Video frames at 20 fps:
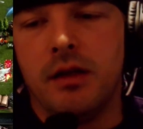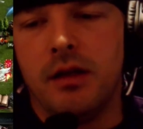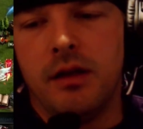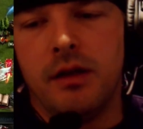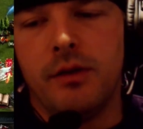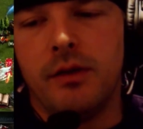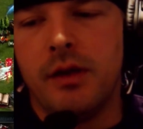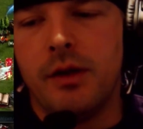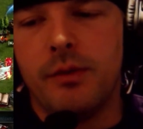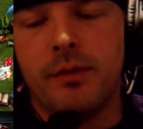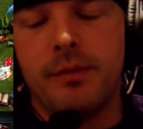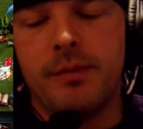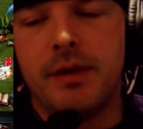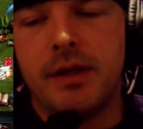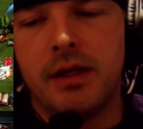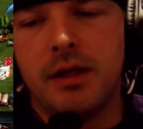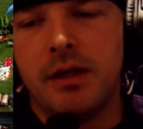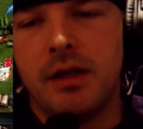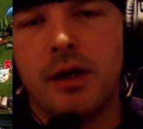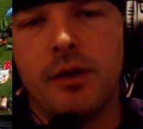It would
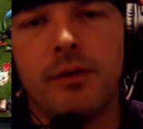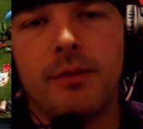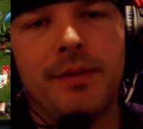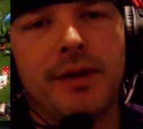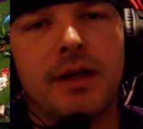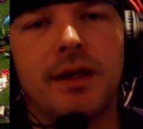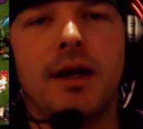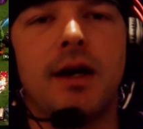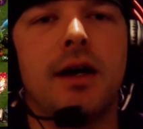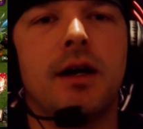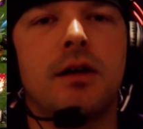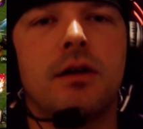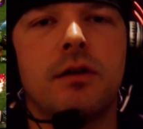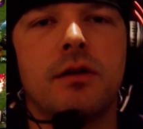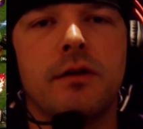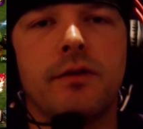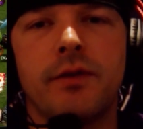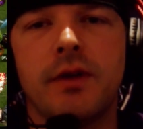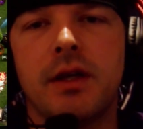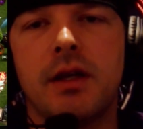be an honor
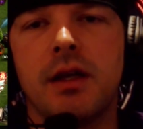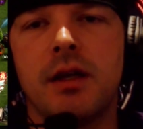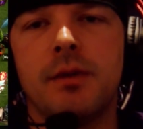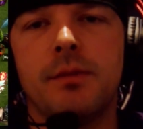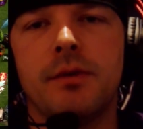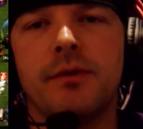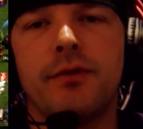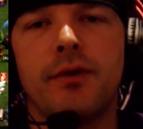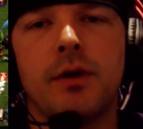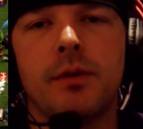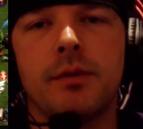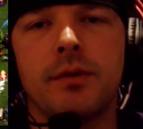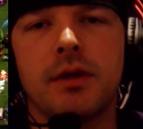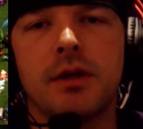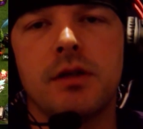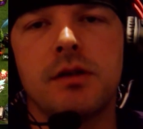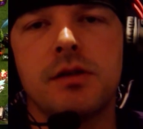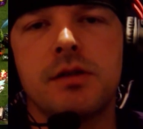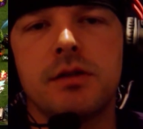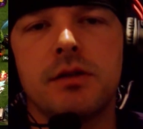if he came and fought with
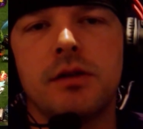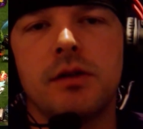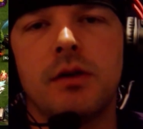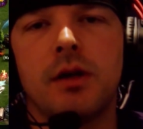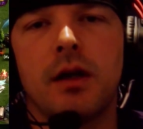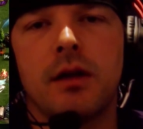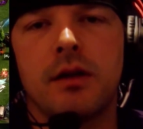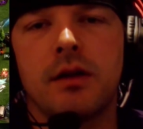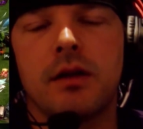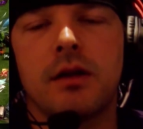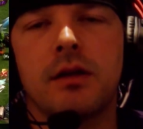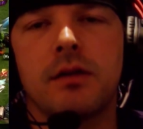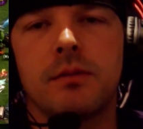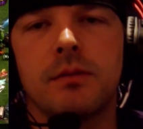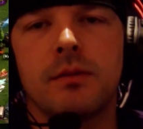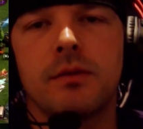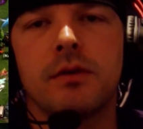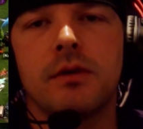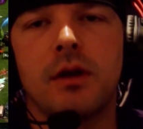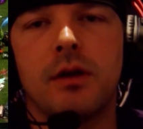us.
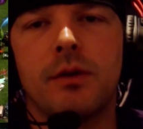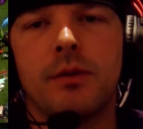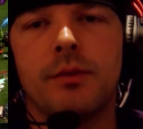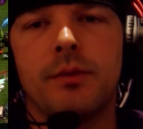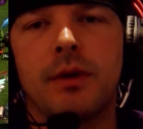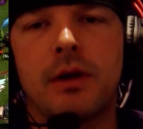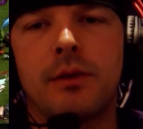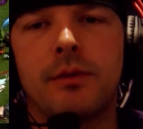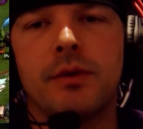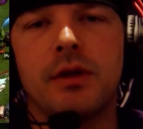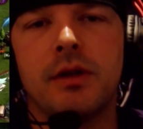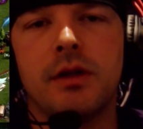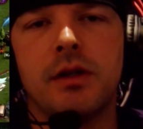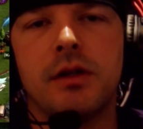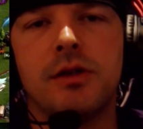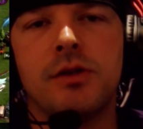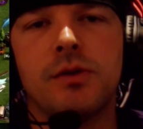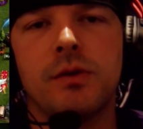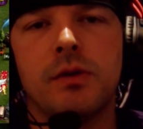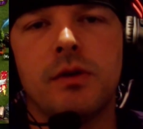I really
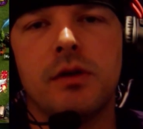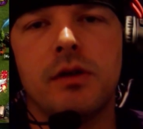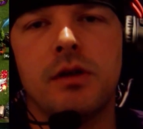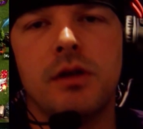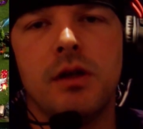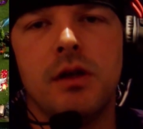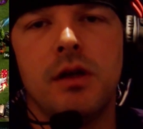enjoy.